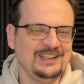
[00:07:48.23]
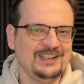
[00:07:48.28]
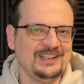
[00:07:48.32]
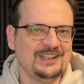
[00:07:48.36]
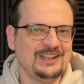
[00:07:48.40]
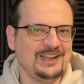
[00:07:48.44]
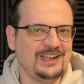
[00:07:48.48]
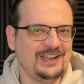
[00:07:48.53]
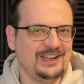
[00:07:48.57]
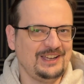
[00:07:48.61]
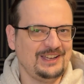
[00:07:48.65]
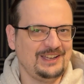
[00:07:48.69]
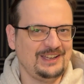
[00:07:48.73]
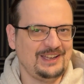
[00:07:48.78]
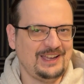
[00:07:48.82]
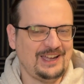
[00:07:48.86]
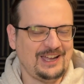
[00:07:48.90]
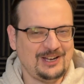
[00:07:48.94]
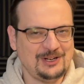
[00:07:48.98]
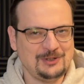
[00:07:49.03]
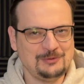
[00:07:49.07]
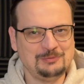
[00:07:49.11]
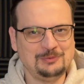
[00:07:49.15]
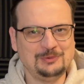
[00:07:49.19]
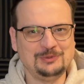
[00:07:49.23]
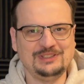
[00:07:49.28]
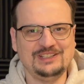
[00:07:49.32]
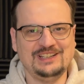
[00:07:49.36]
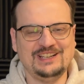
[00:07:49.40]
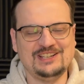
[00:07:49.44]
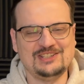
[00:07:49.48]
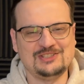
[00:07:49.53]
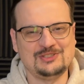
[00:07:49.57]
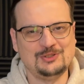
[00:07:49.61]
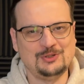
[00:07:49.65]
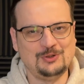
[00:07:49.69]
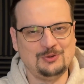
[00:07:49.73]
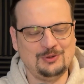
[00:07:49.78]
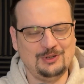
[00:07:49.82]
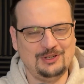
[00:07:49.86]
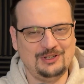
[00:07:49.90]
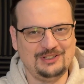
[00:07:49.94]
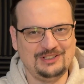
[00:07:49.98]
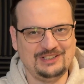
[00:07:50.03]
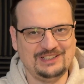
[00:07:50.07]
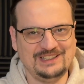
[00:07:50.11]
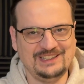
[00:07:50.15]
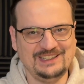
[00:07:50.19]
output is no
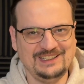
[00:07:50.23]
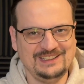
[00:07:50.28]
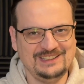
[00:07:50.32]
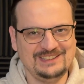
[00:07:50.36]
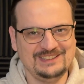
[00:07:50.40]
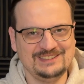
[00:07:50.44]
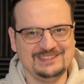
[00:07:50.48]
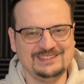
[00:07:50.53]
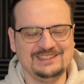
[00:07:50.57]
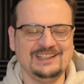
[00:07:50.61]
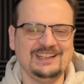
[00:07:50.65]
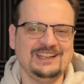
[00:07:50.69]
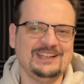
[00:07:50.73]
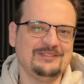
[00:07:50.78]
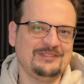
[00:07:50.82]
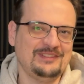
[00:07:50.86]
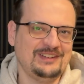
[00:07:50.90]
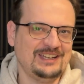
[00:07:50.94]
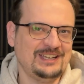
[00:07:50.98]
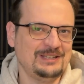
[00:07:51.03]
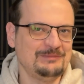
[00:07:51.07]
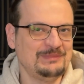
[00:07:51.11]
longer hidden if I'm